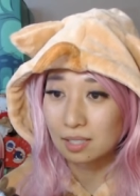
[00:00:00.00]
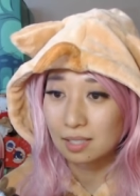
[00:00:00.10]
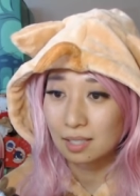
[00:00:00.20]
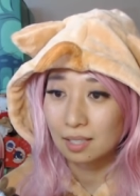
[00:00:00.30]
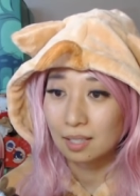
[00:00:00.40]

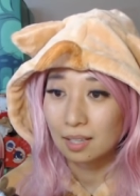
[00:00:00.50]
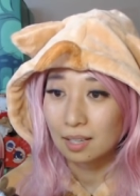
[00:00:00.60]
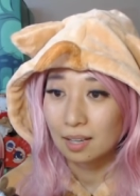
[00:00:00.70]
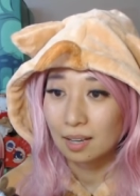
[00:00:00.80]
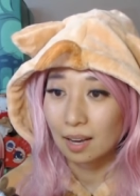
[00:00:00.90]

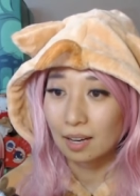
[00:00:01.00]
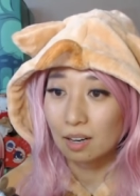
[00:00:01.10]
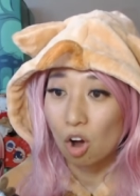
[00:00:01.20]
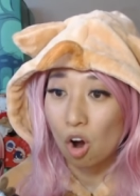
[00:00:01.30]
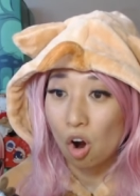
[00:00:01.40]
And
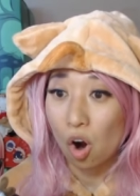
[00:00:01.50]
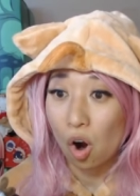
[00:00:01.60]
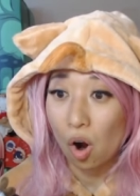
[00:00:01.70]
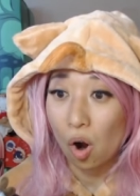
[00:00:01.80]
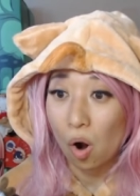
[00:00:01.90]

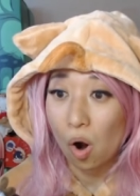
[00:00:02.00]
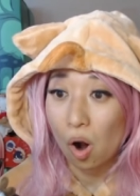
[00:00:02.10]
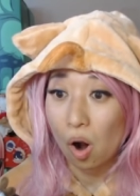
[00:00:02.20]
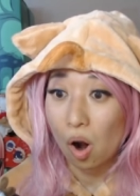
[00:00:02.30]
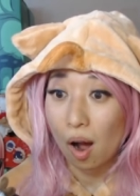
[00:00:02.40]

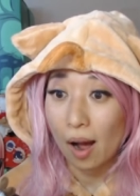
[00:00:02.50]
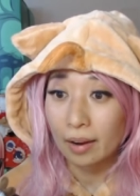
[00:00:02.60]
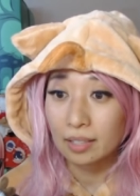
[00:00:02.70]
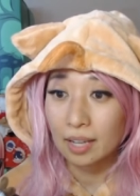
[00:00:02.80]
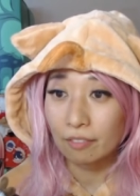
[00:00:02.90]

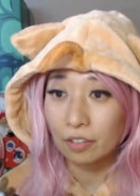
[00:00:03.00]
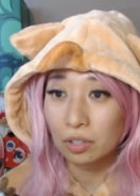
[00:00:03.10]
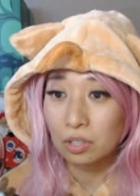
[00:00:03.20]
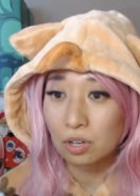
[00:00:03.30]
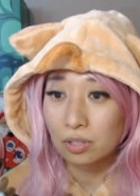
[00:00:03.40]
I never
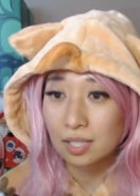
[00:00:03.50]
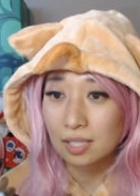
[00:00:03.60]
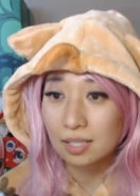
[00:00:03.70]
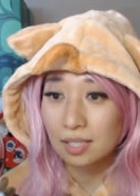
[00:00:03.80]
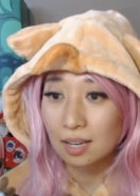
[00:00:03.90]

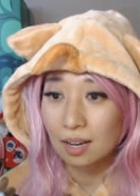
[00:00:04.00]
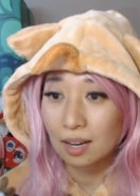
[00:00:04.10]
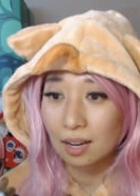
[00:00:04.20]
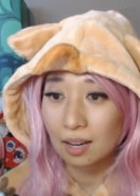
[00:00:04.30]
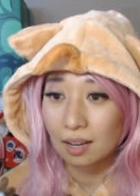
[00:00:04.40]
noticed
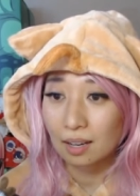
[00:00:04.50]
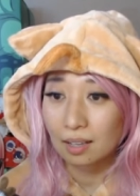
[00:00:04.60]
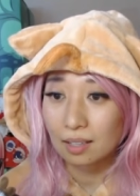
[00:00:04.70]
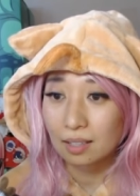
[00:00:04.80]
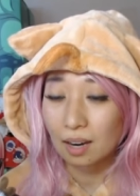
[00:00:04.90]
the
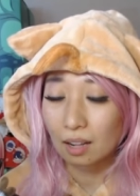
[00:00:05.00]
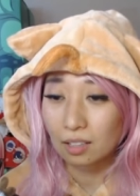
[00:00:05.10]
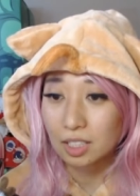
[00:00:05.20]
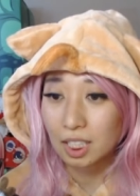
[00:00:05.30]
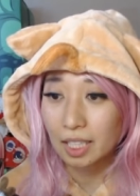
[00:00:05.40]

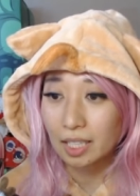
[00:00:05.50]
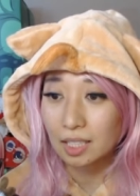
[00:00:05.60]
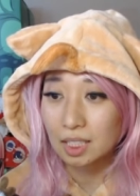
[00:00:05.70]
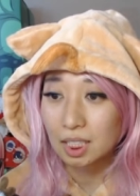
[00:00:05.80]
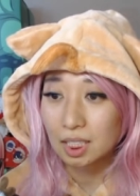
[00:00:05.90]
color
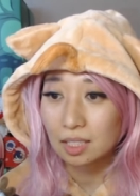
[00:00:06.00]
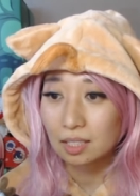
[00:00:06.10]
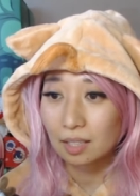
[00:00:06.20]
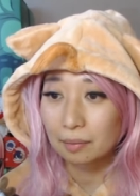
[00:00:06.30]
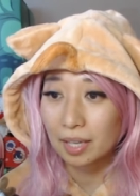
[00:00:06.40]
change
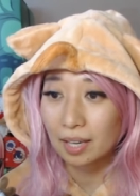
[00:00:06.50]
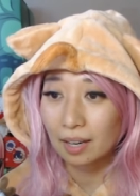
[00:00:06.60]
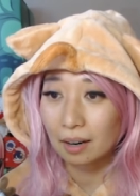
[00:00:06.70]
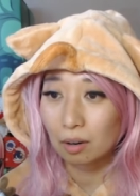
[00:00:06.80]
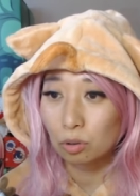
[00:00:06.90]
of the
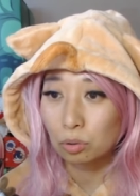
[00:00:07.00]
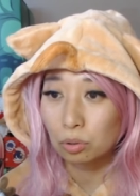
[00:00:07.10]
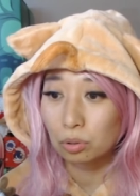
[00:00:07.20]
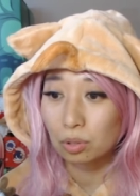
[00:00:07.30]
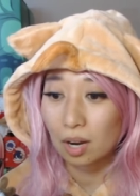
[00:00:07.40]
hair.
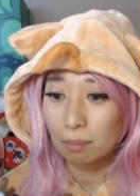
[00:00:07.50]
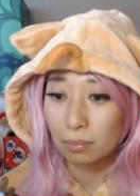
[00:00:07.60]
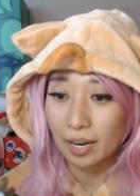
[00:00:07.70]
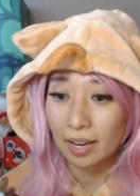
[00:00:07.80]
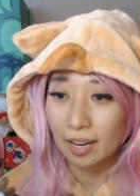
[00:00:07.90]
Ooh,
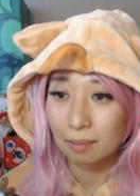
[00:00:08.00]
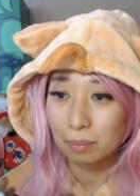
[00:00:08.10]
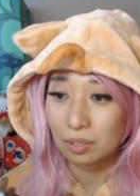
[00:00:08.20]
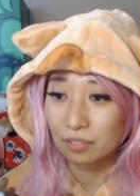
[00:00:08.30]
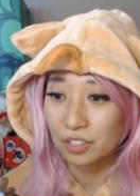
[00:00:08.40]
ombre,
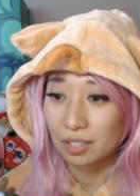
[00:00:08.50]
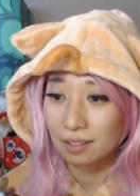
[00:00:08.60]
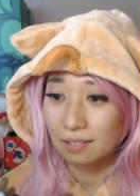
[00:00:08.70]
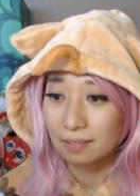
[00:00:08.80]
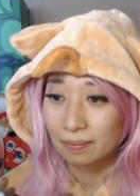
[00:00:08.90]
beautiful.